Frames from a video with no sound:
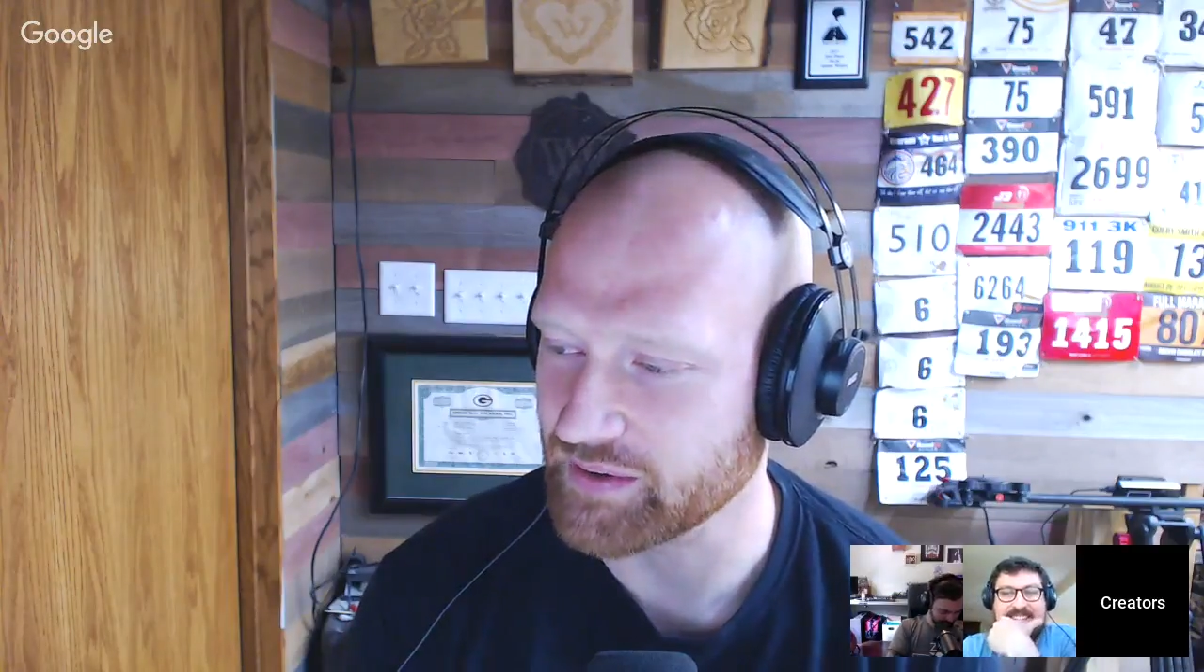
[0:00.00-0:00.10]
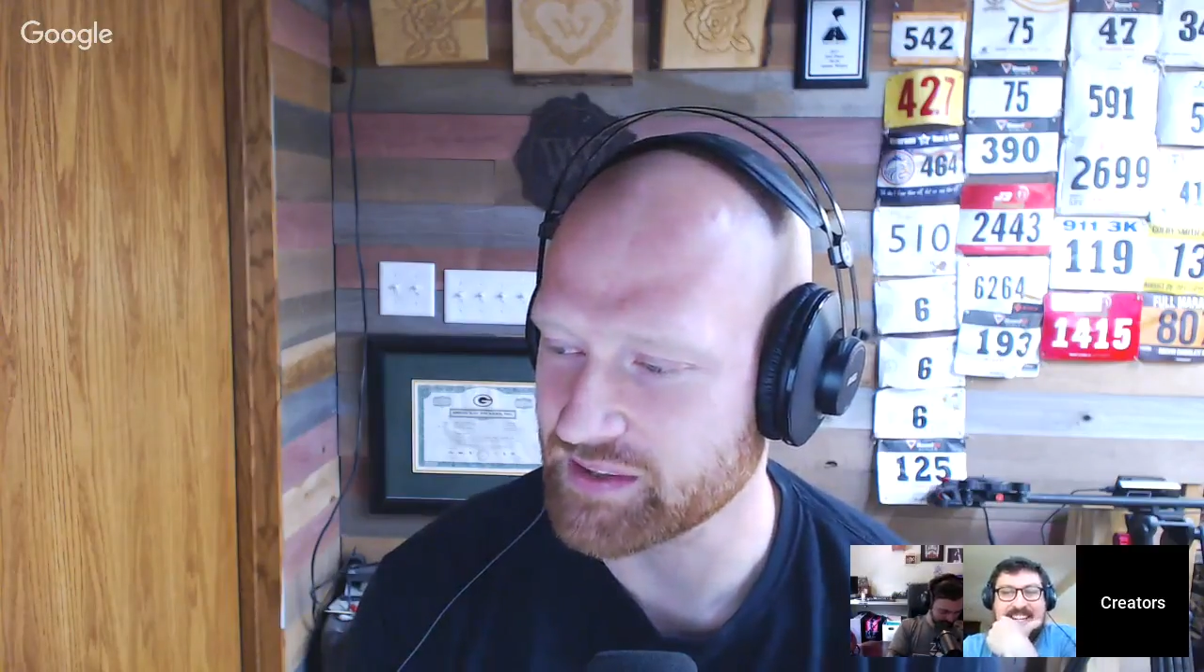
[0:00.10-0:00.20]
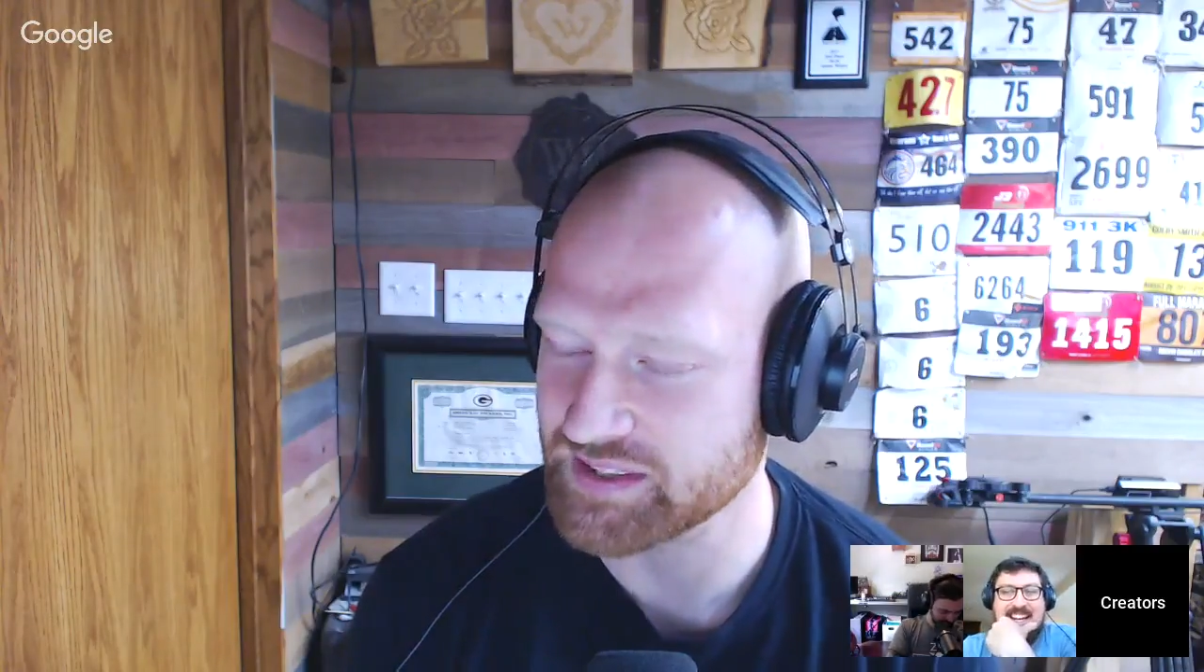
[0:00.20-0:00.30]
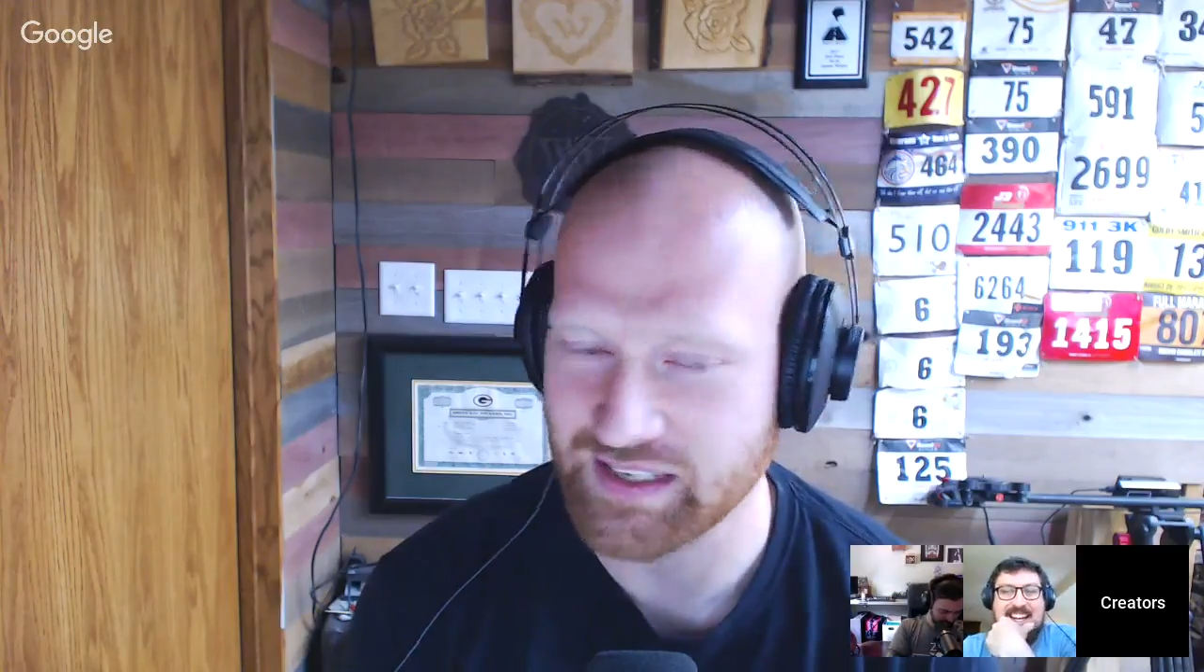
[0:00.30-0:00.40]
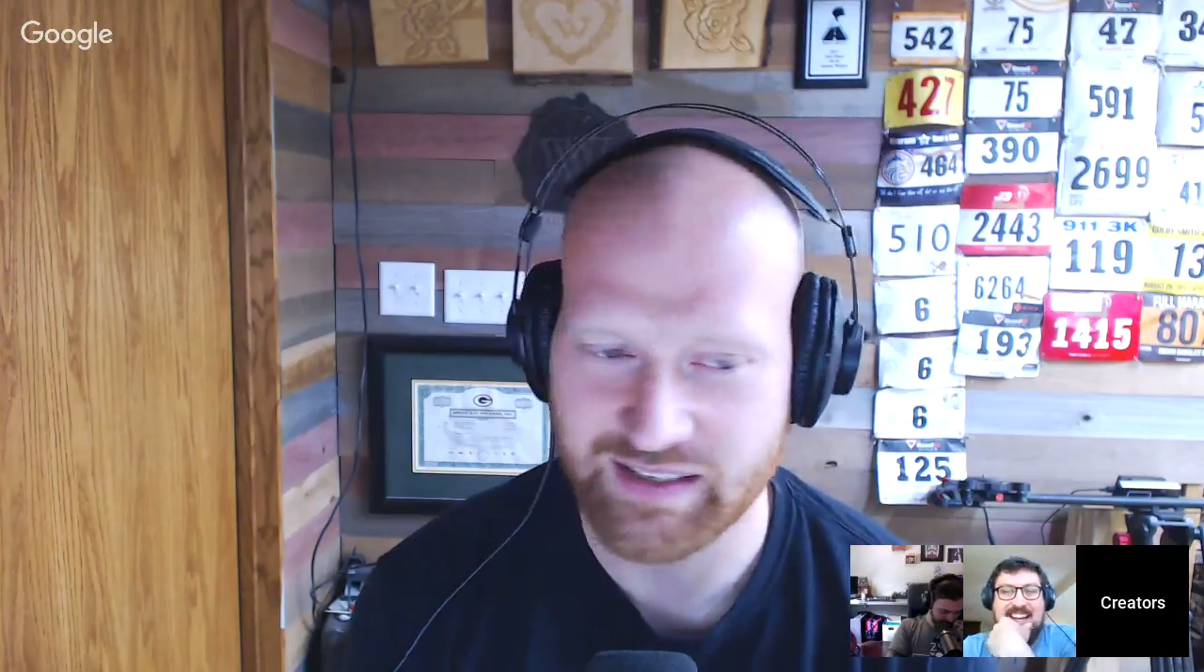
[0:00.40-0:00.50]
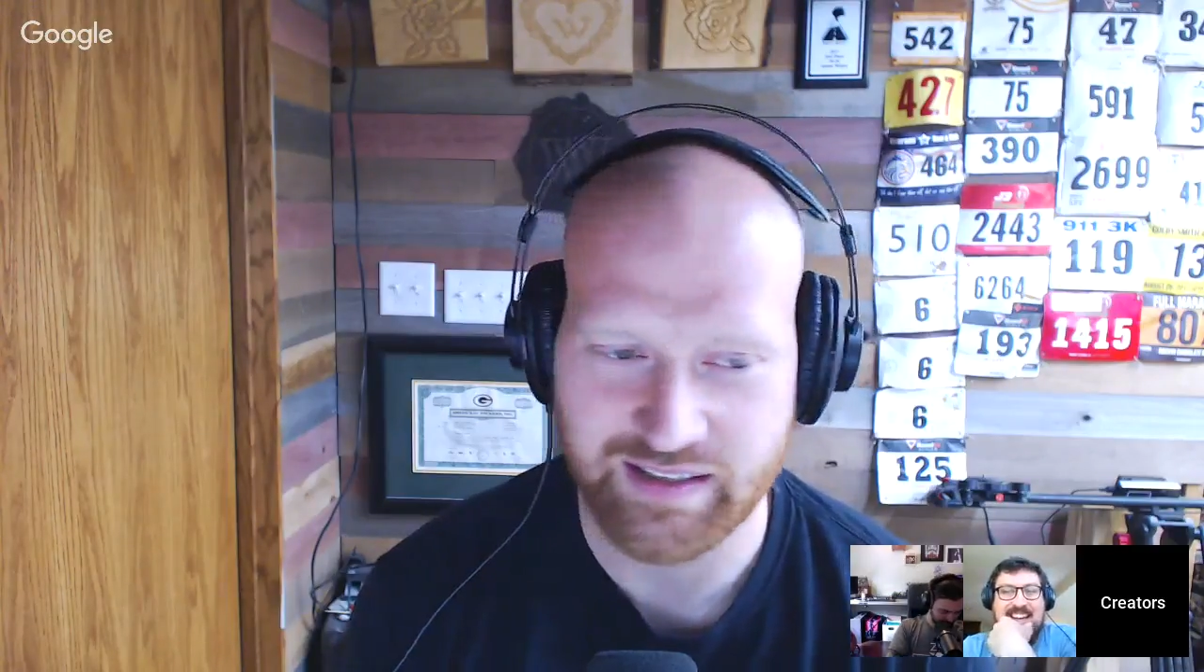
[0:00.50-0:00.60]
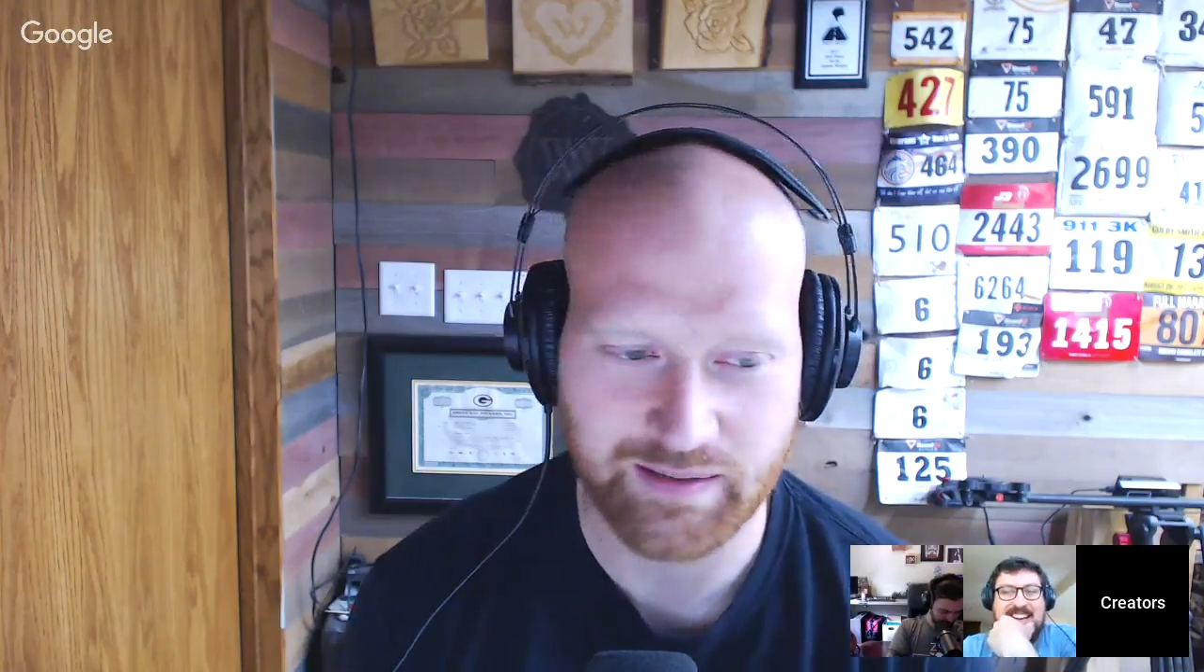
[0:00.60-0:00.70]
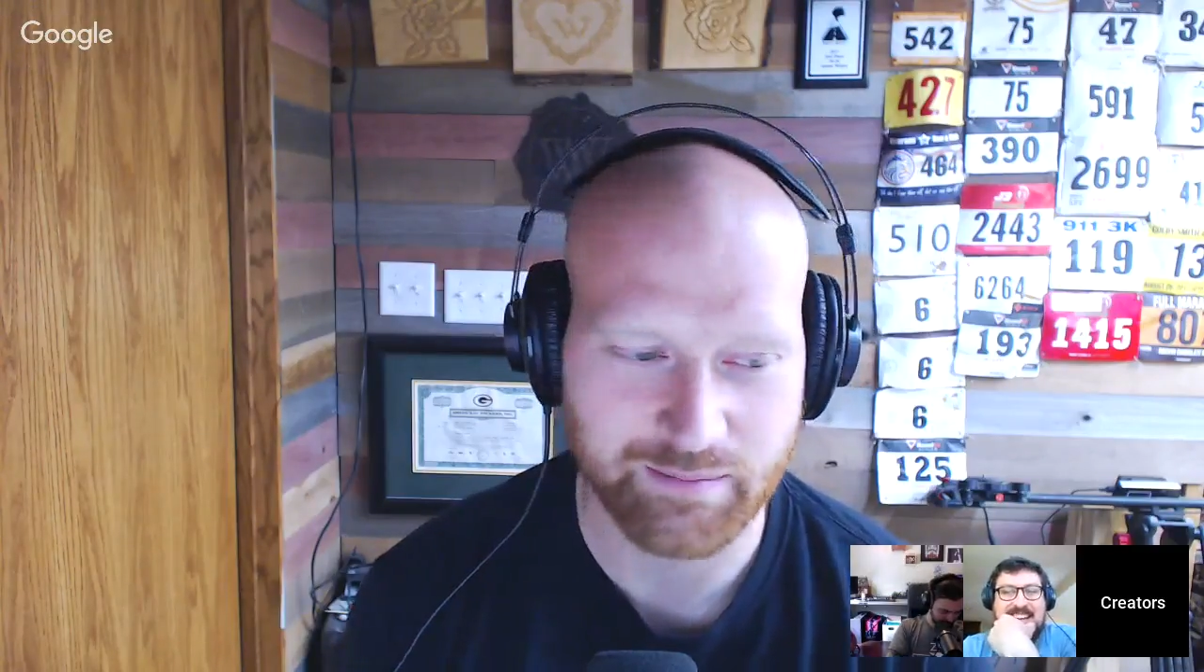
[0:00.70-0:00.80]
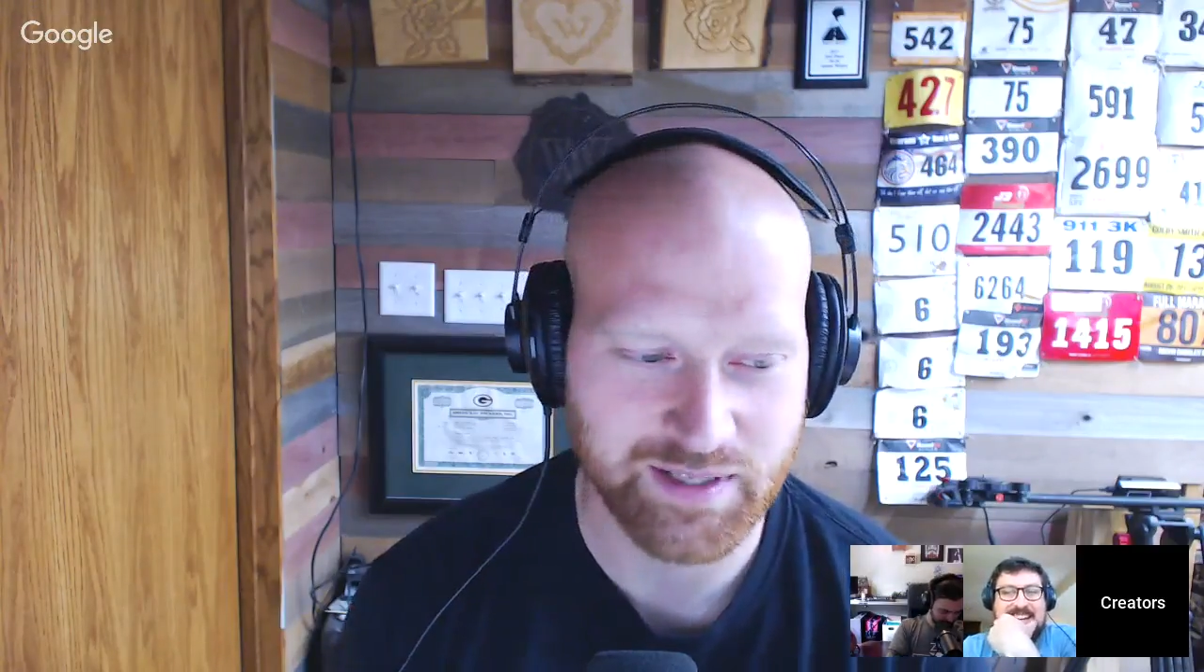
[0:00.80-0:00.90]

send them